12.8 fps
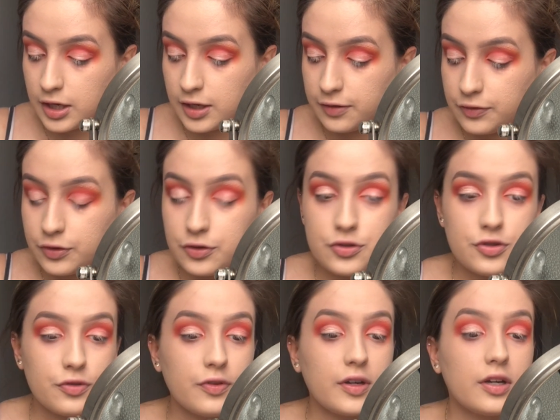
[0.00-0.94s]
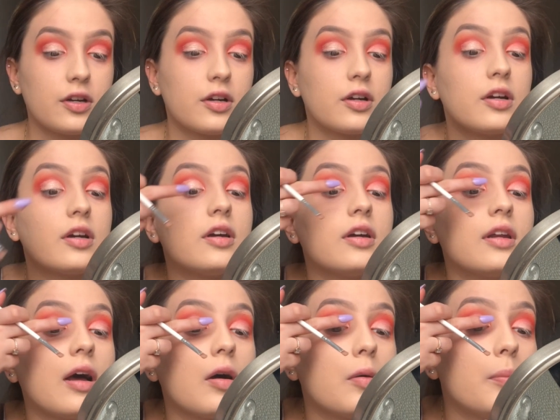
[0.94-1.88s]
If you use your finger, it'd
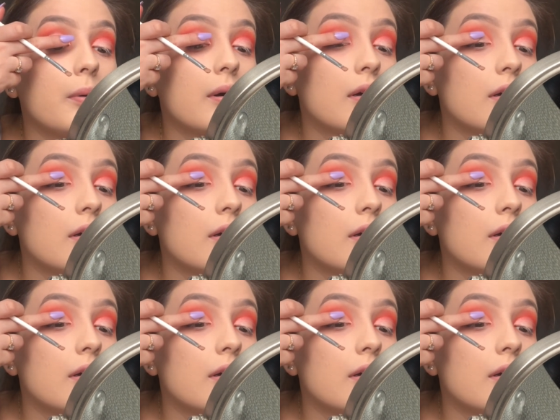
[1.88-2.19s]
help.